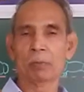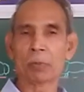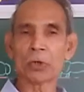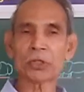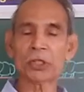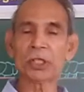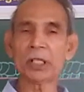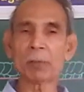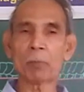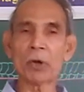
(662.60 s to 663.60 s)

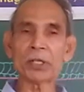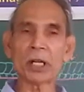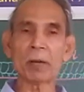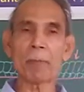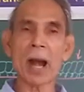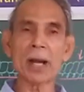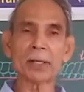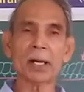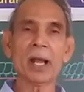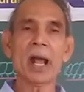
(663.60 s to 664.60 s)
posterior pointed
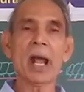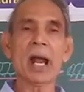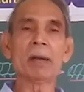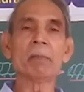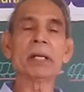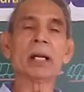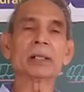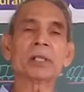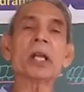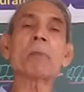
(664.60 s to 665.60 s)
part, and
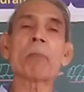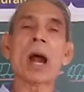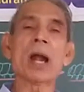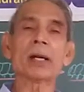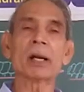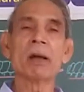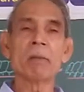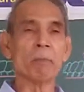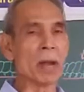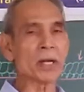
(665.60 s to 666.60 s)
middle thick
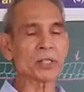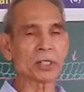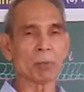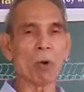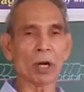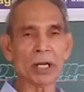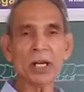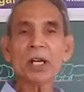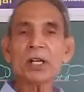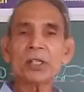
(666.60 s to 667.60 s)
part makes the body
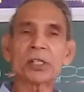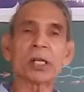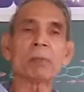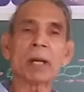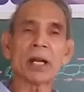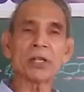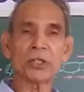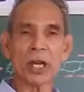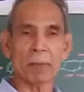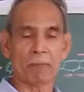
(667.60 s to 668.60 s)
streamlined
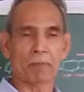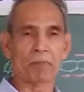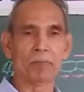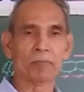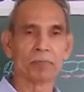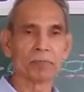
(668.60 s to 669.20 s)
shape,